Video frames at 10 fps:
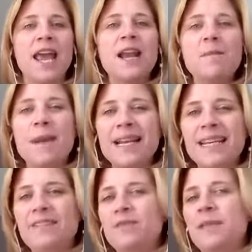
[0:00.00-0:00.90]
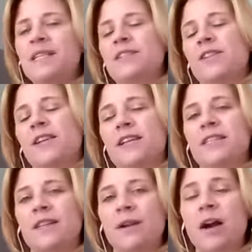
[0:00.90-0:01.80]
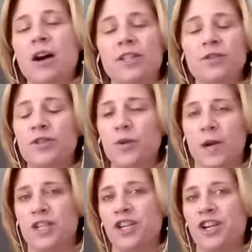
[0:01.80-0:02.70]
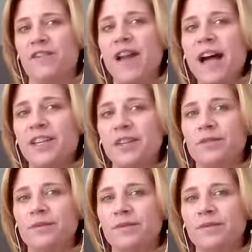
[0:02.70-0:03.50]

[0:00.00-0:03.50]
And it might even be starting to cause you to question your value.